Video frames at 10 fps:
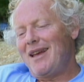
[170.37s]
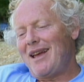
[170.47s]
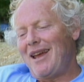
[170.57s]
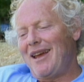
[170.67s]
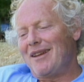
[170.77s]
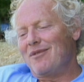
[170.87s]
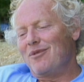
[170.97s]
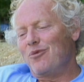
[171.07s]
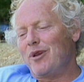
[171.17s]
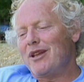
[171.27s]
And
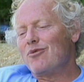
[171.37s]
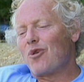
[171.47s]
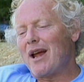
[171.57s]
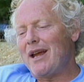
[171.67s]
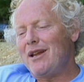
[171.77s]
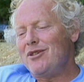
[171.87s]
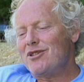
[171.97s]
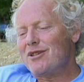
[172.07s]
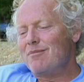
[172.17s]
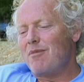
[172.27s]
within
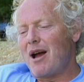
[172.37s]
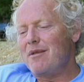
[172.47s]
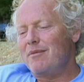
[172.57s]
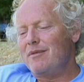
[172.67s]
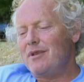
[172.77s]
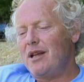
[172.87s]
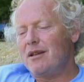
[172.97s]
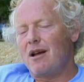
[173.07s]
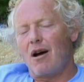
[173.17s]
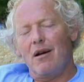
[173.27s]
range, might
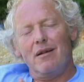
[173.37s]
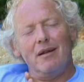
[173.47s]
it, uh,